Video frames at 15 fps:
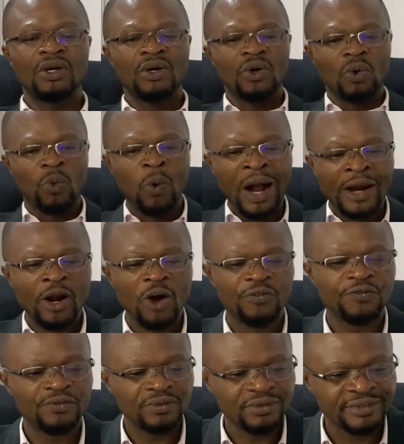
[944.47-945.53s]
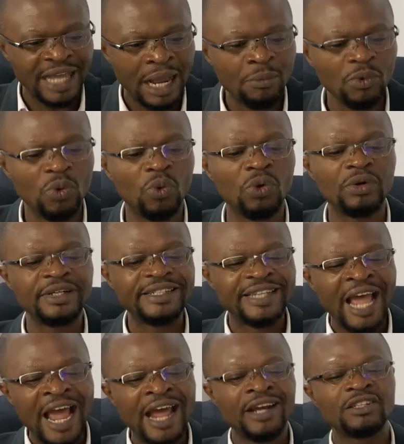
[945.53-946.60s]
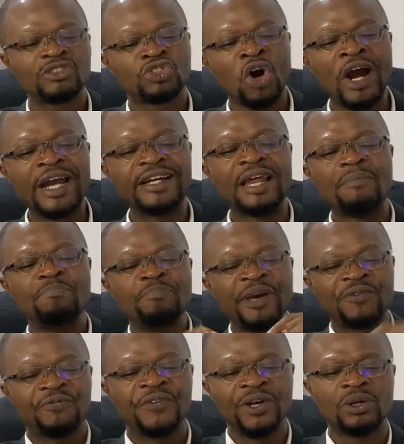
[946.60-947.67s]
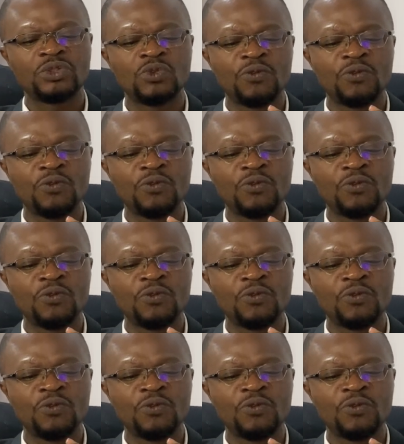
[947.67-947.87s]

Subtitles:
One of them would then join the midfield to